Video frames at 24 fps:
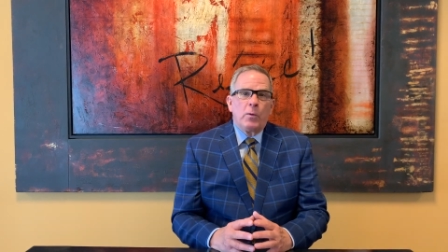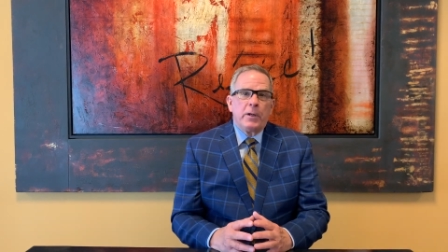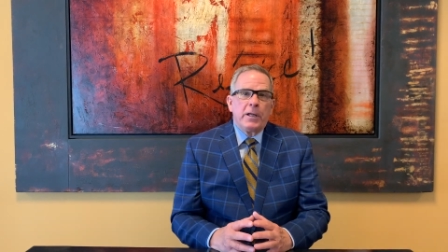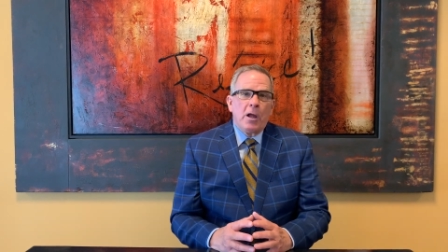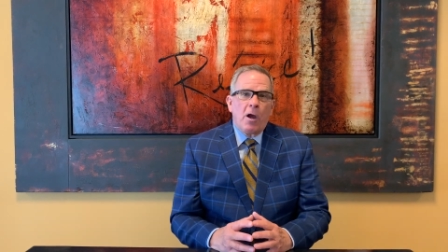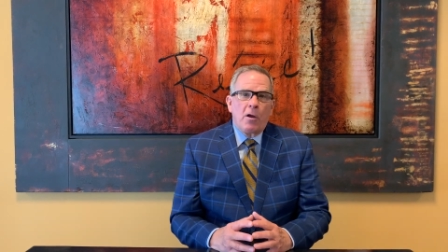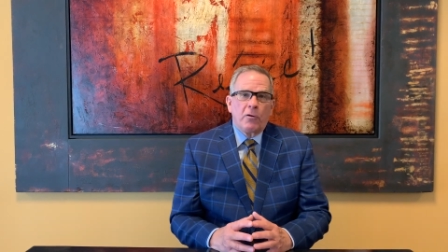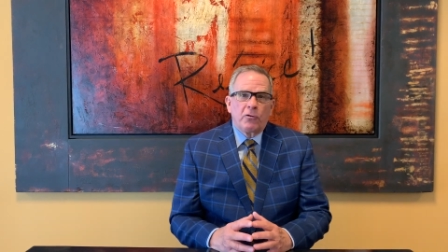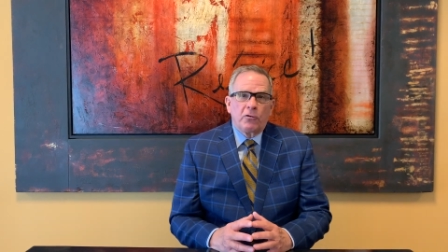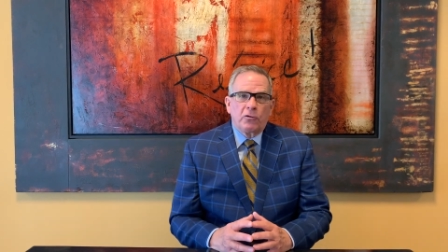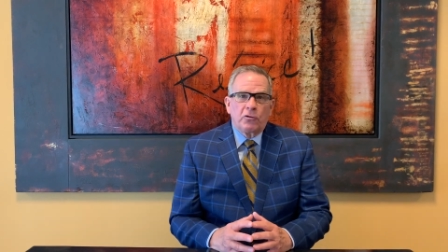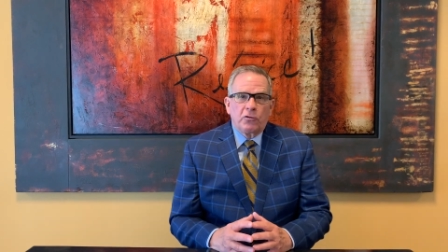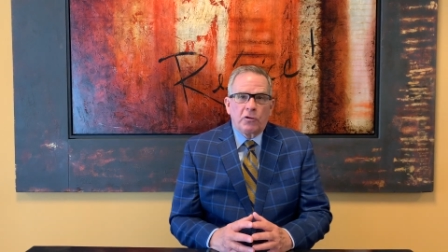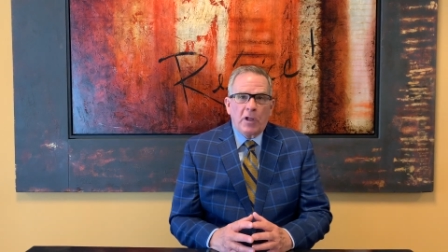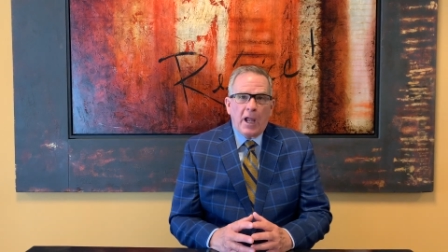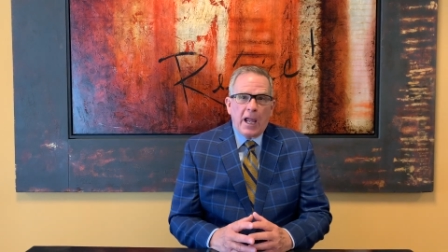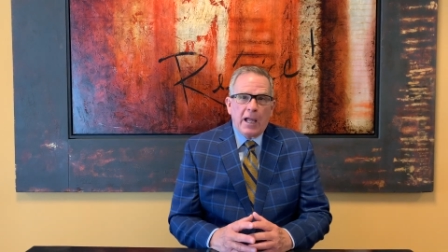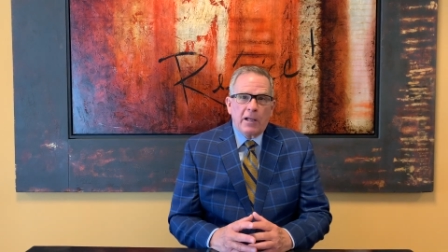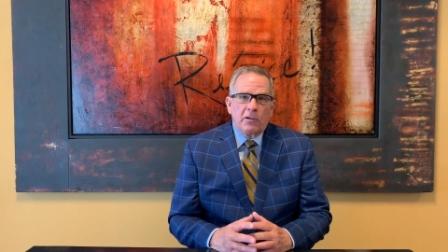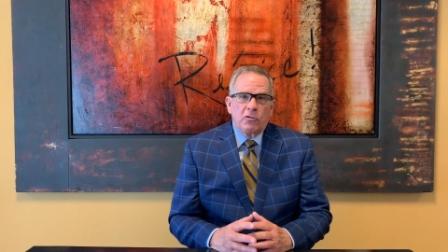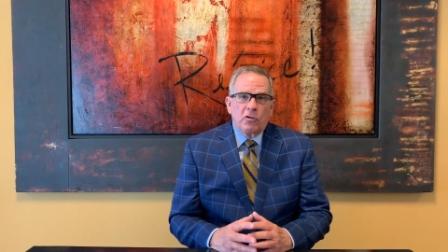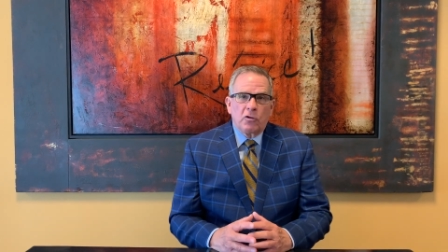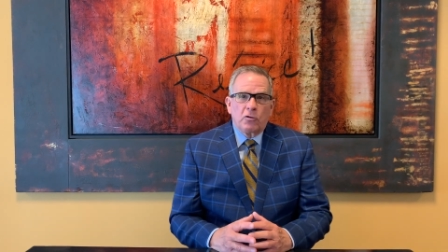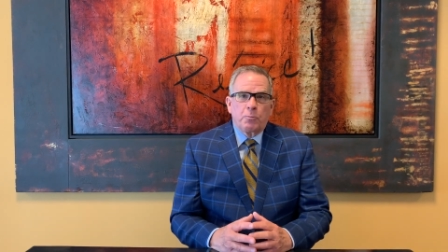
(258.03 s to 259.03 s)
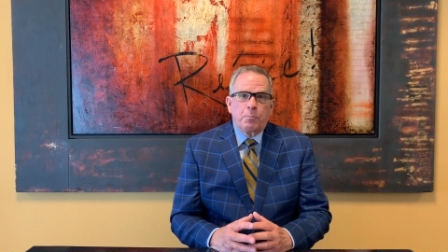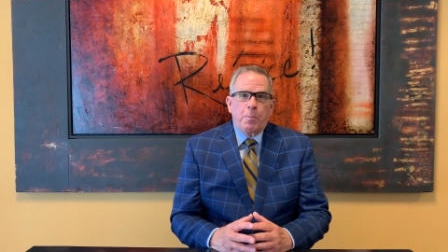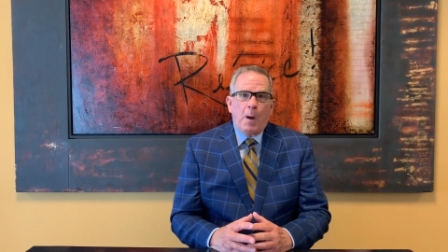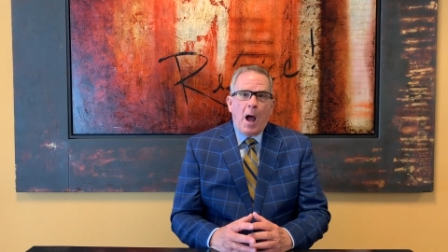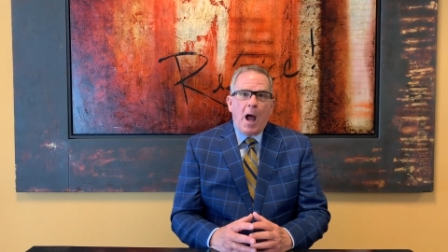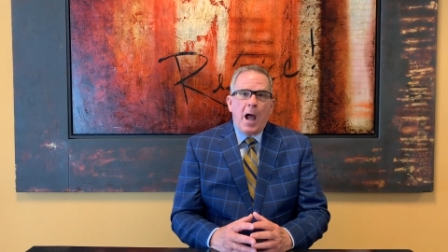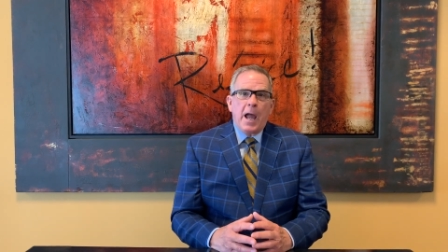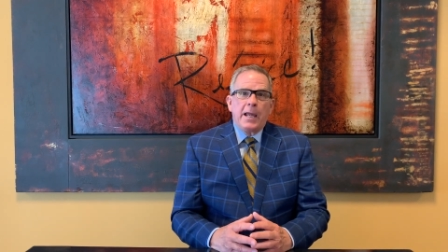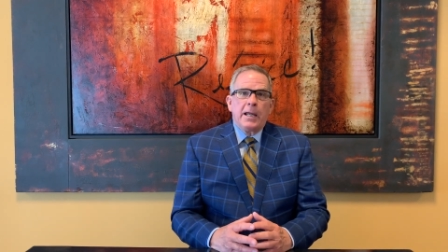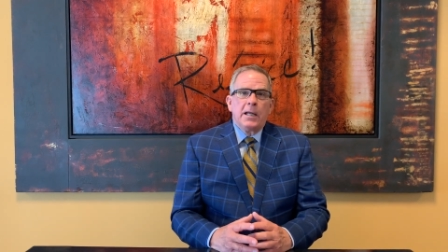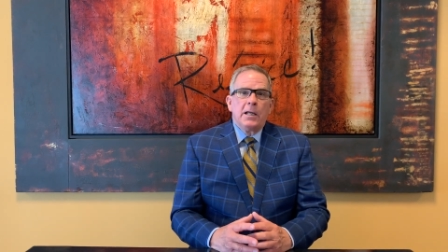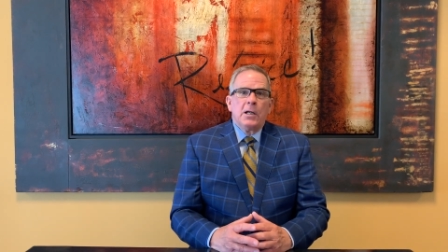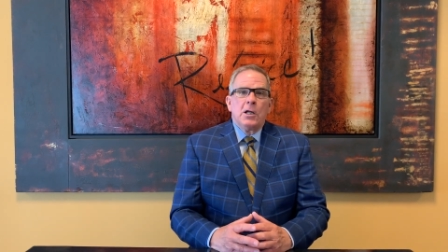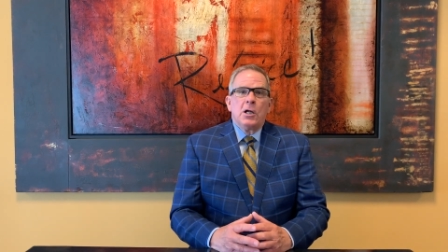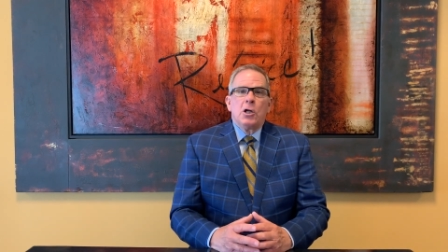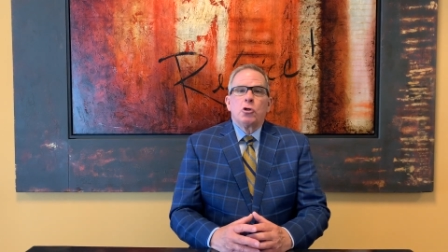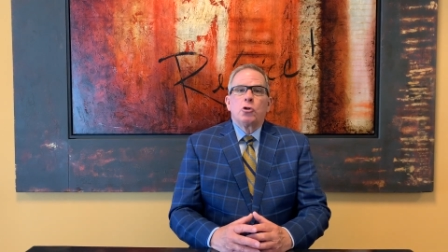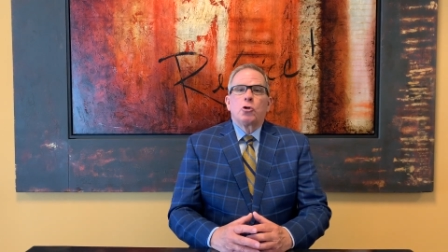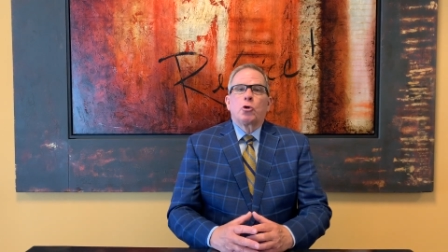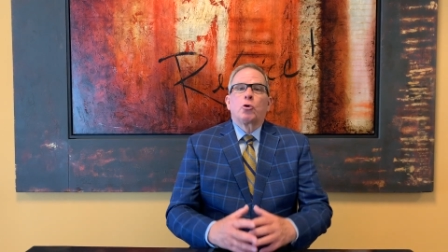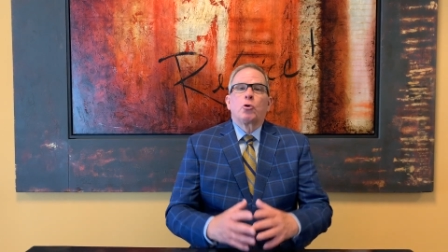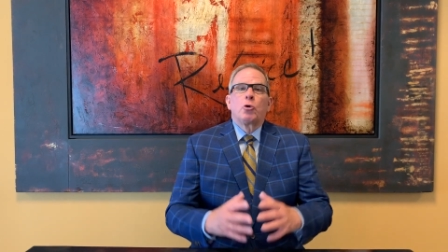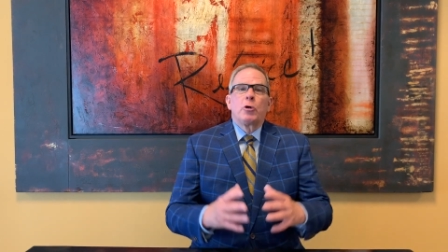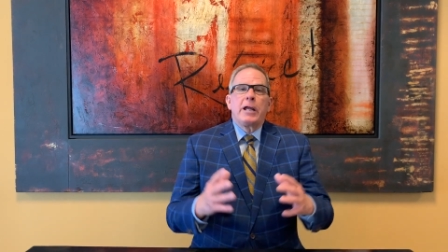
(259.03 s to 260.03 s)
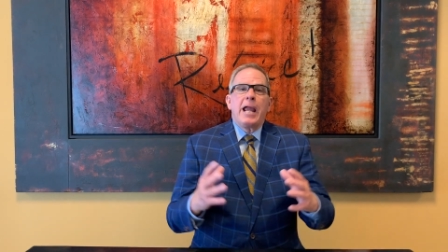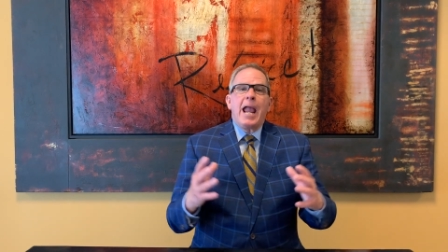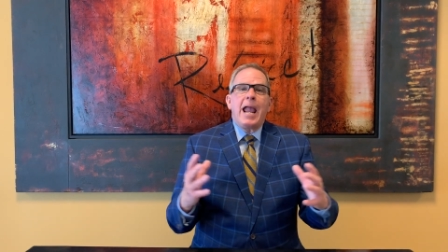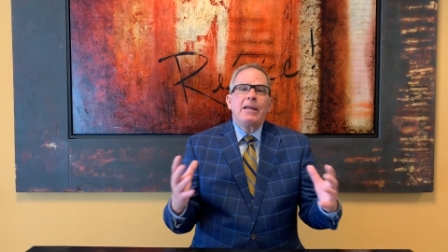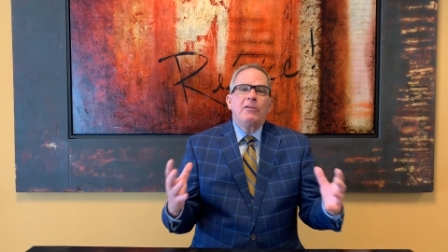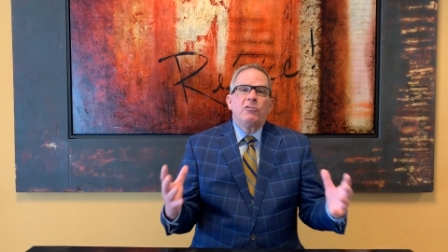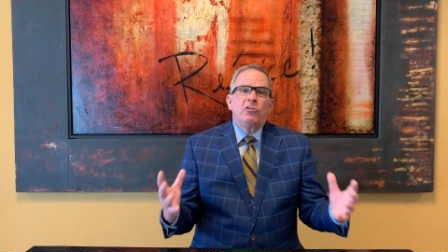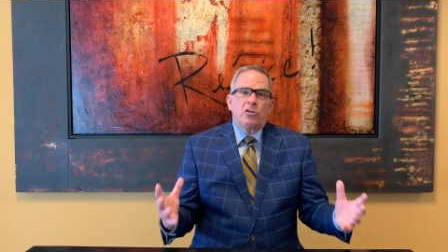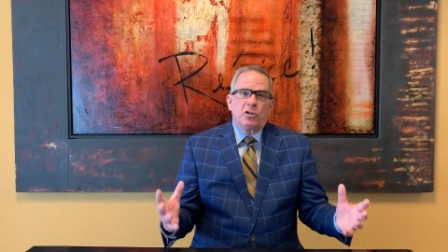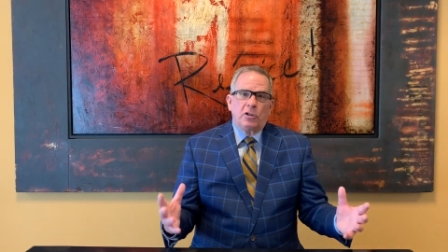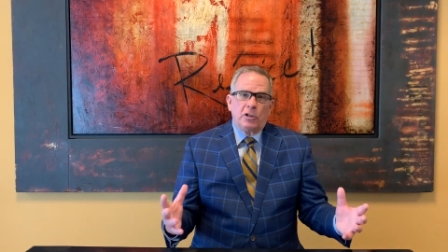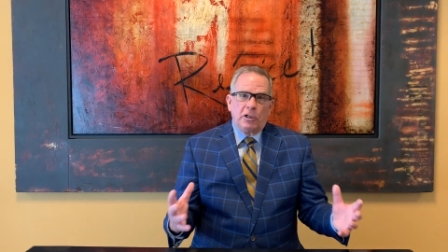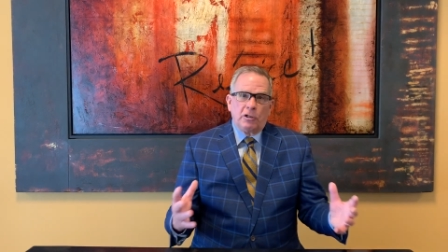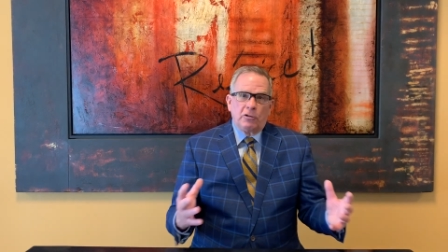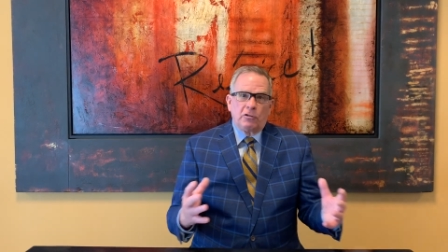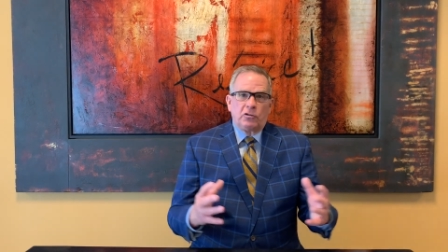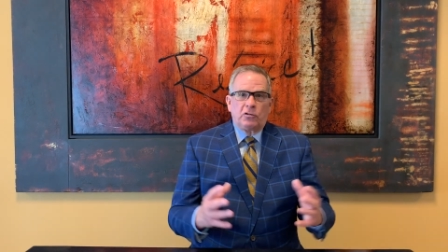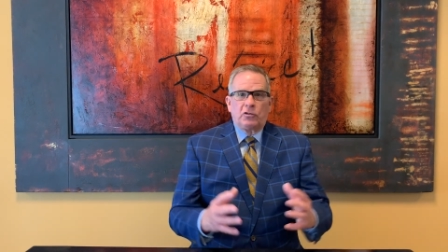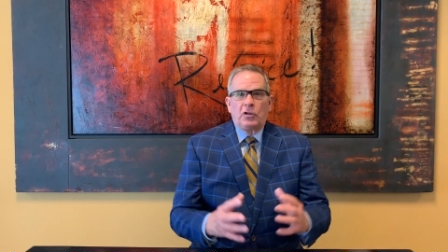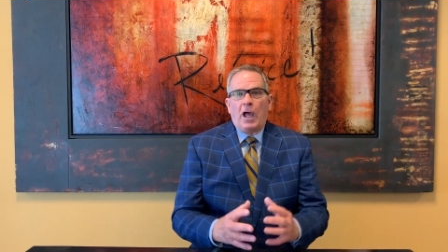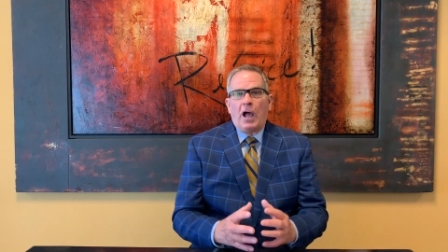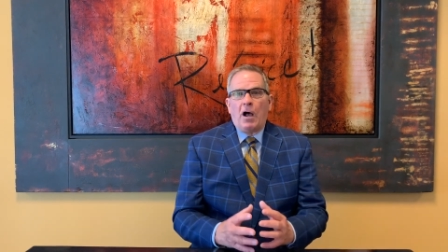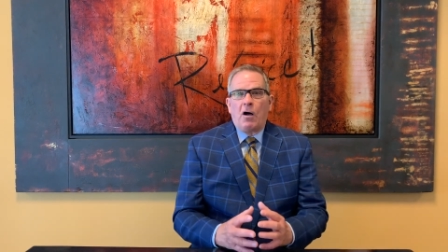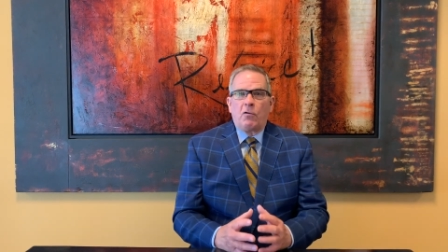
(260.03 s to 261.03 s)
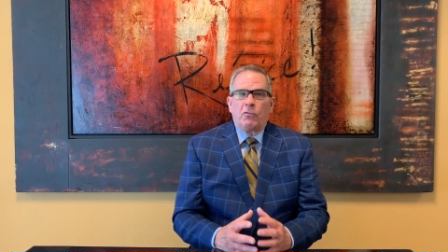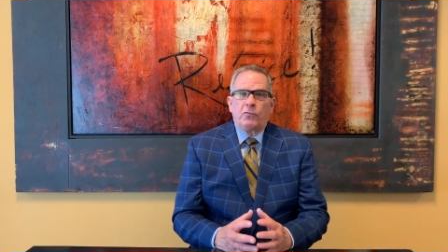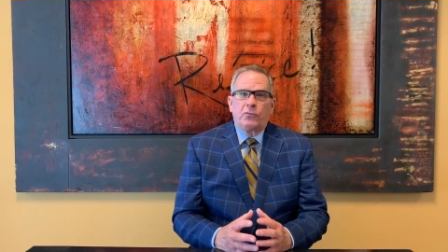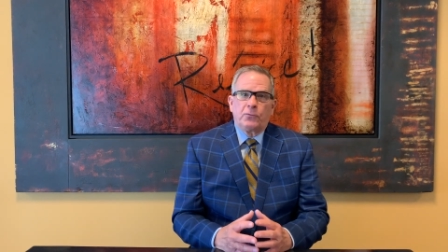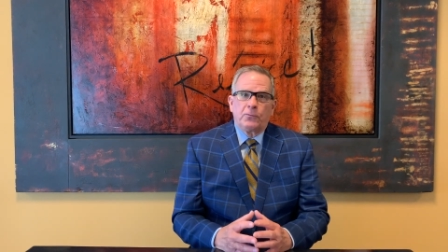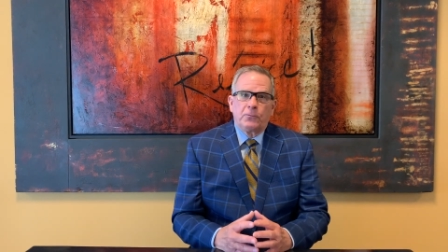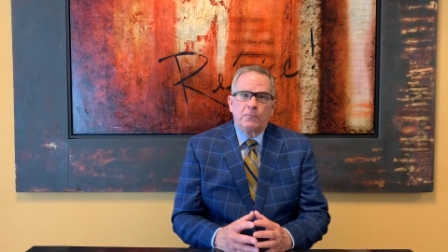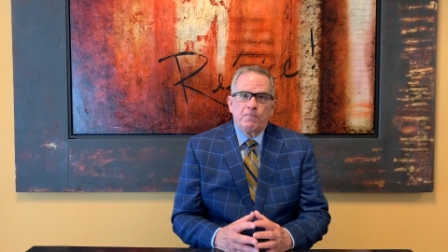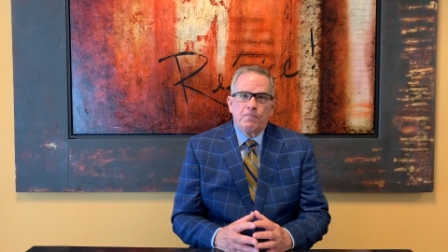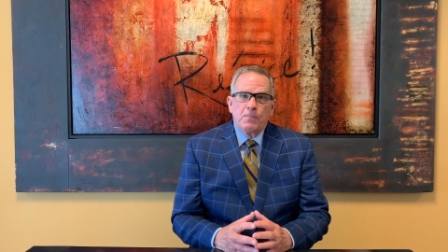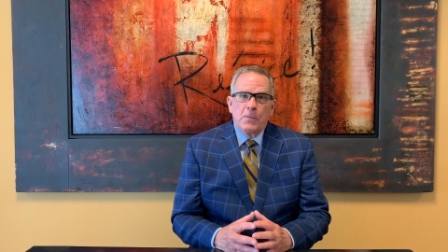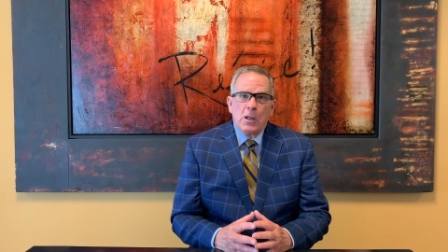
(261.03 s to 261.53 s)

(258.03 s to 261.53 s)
we understand just by creation itself